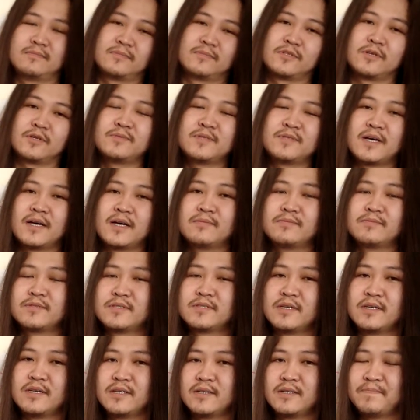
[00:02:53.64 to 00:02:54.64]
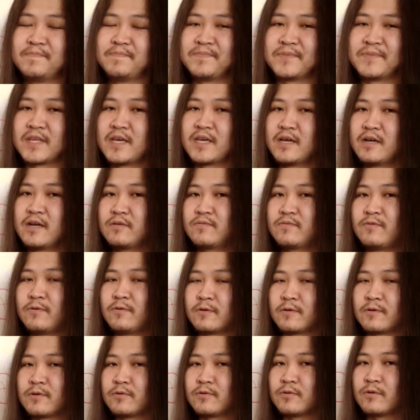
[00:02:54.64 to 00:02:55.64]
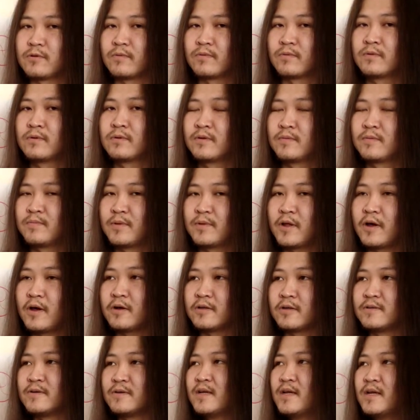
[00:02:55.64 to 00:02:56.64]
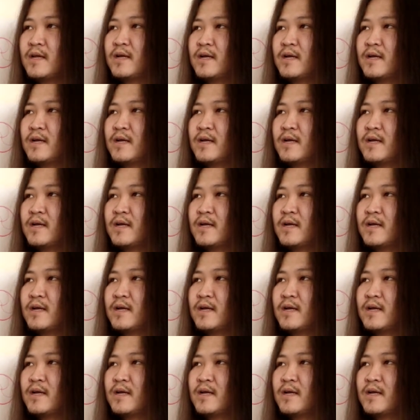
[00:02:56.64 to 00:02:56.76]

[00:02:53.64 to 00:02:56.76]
sometimes they care for, you know, blood.